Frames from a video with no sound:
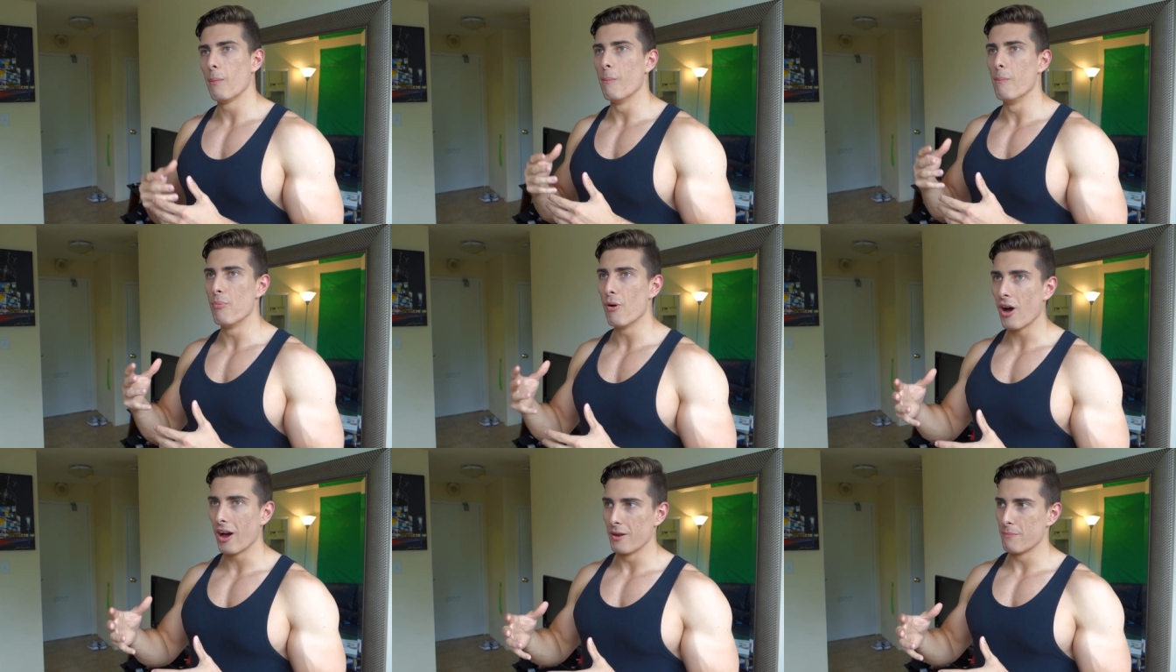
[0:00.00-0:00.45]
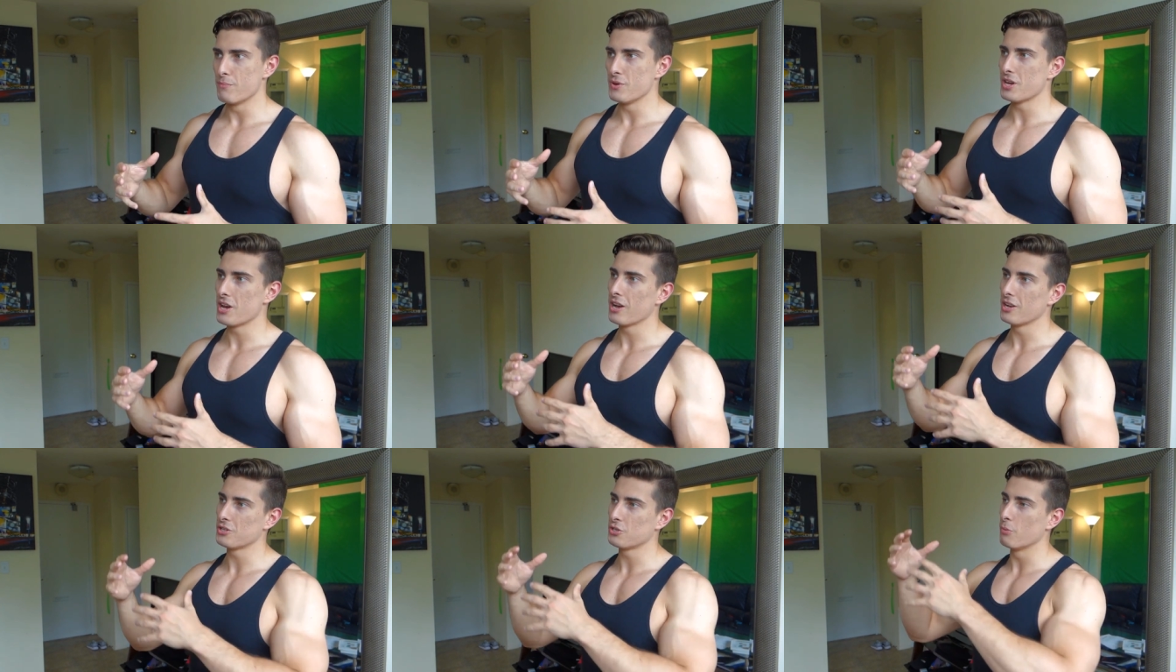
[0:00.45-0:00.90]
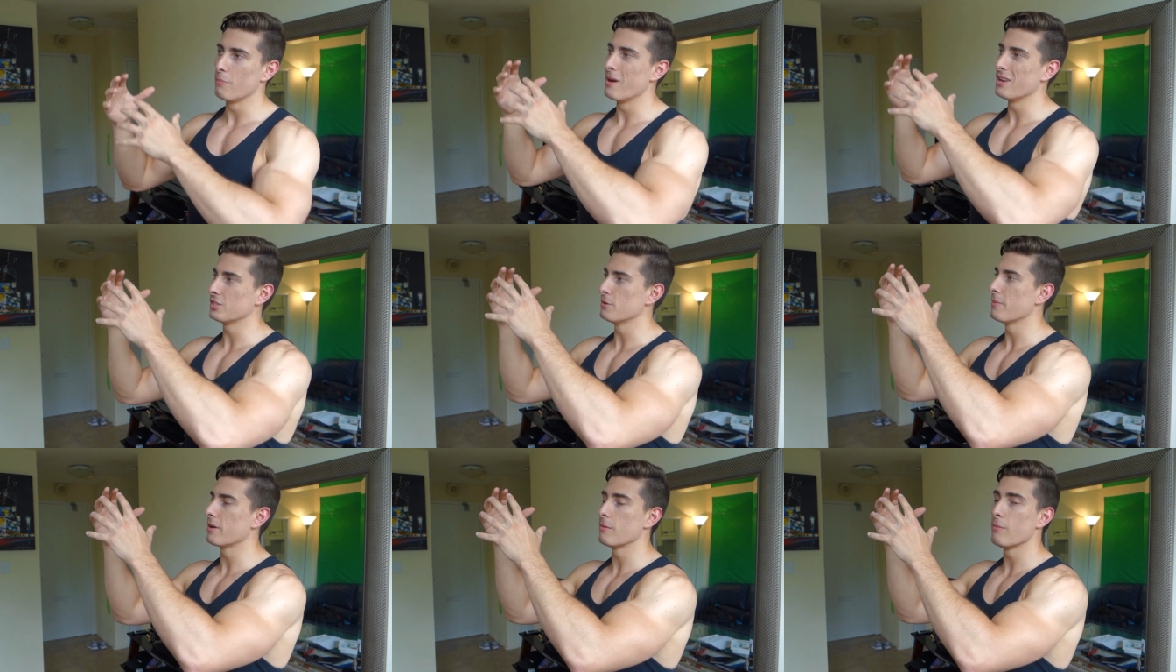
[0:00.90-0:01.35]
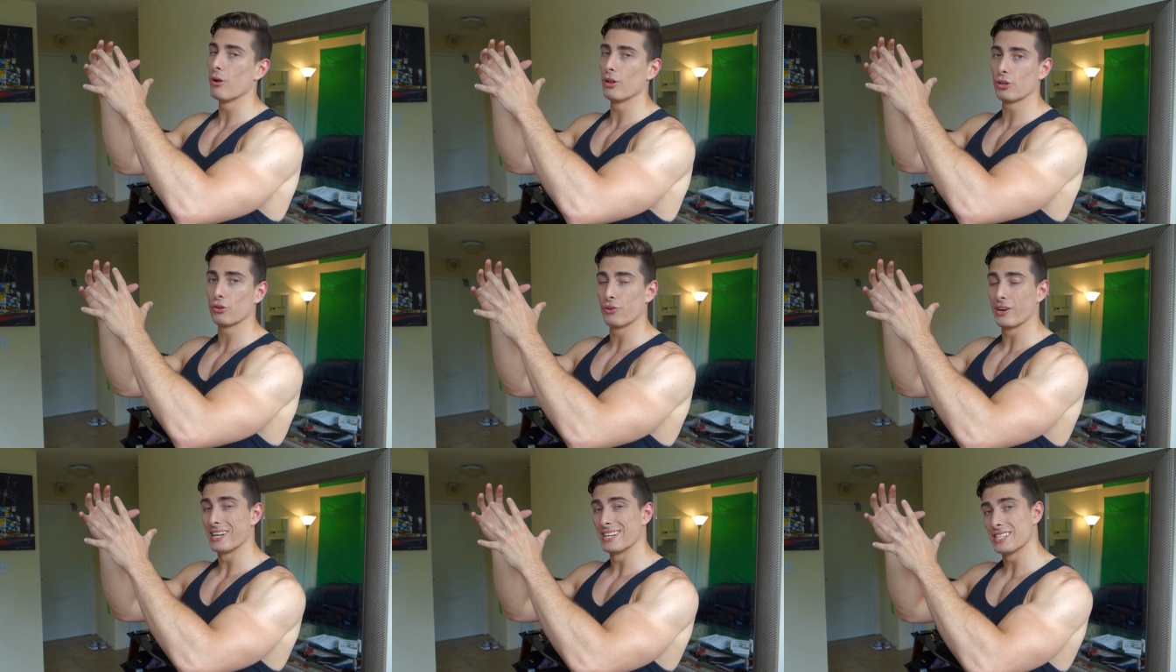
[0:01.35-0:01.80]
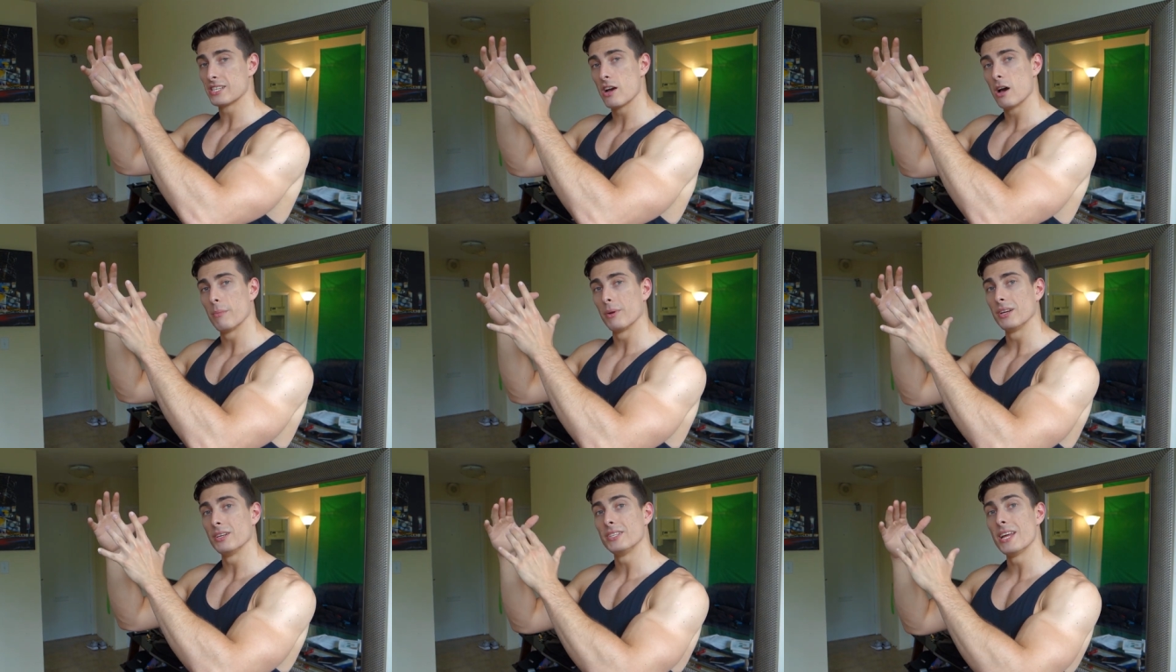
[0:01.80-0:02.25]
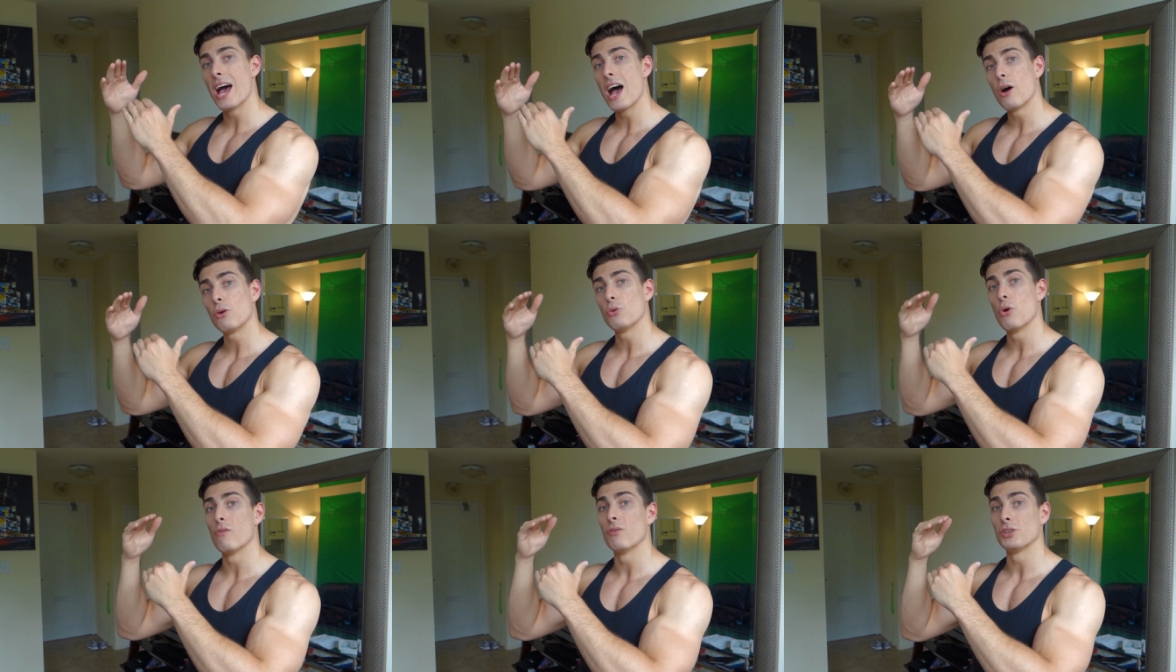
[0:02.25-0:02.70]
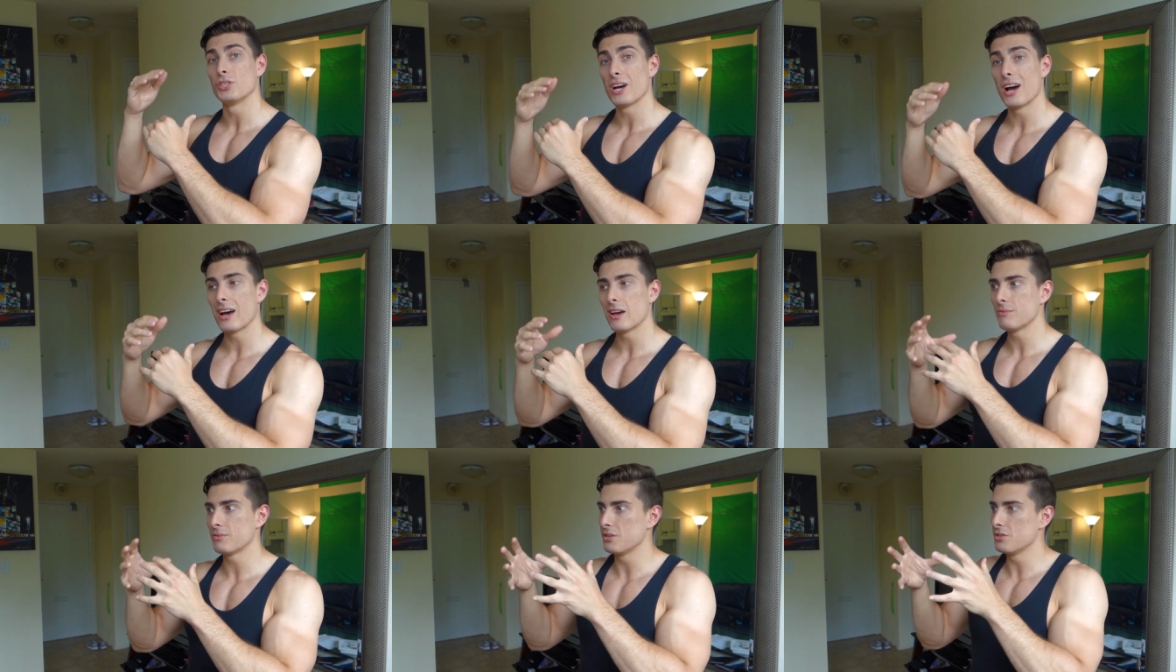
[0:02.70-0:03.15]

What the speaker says: but because your basal metabolic rate is coming down over time,